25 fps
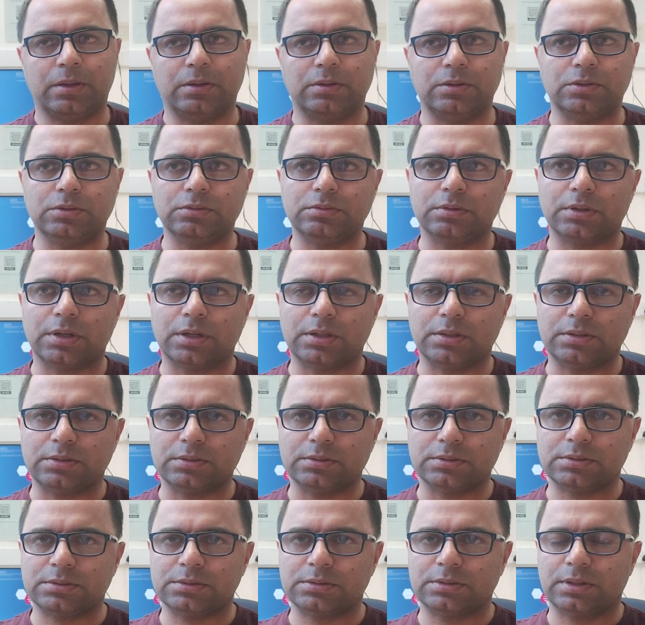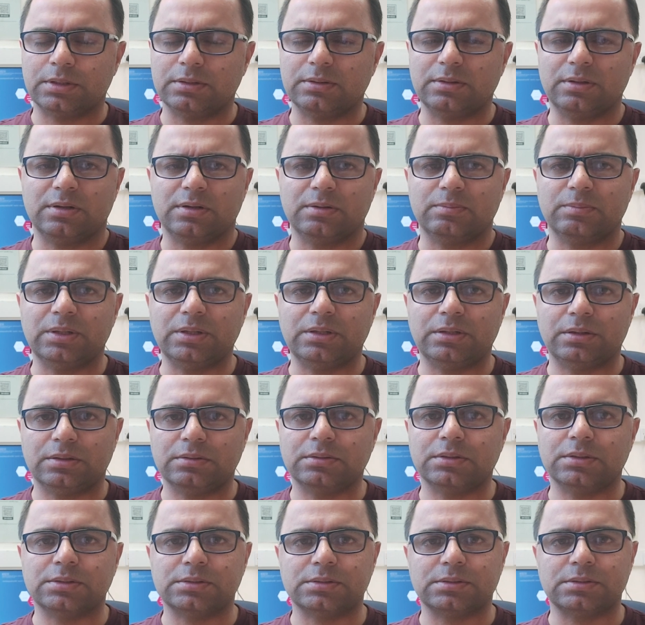urokinase, and there are many
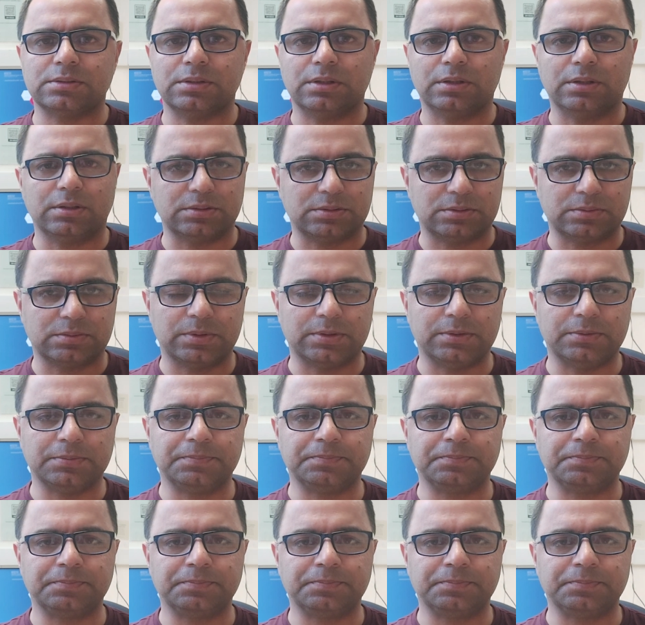others as well.